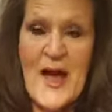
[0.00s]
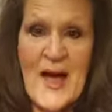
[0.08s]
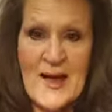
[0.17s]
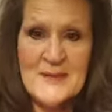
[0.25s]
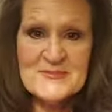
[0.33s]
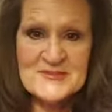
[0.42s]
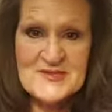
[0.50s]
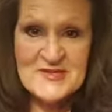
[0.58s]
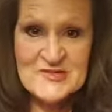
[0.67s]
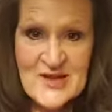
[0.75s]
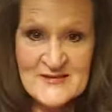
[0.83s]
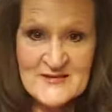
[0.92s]
I am
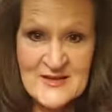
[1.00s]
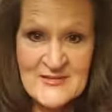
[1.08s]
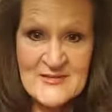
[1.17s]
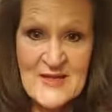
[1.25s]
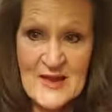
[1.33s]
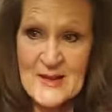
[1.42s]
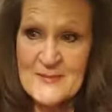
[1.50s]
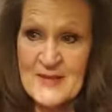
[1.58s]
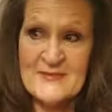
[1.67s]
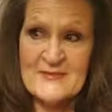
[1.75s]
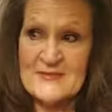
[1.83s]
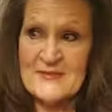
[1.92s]
suggesting, and I'm
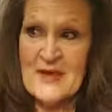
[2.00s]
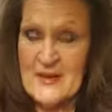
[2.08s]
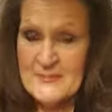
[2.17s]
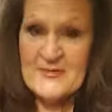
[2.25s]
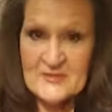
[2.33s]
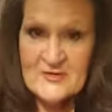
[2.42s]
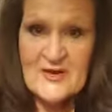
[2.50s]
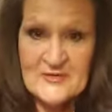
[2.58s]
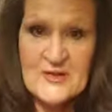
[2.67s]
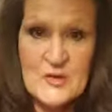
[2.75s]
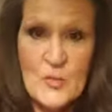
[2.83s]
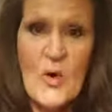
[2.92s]
not, I am
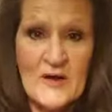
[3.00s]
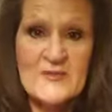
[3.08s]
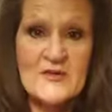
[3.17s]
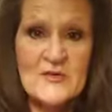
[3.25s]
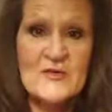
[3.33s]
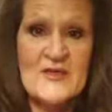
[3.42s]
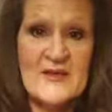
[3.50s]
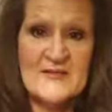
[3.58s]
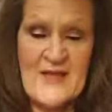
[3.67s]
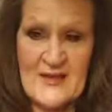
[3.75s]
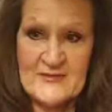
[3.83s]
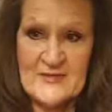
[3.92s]
suggesting you want to do the
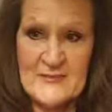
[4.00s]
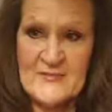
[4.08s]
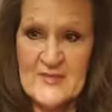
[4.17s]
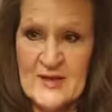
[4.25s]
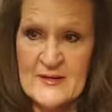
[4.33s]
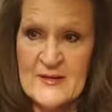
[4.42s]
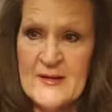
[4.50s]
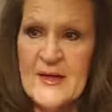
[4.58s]
exact same thing.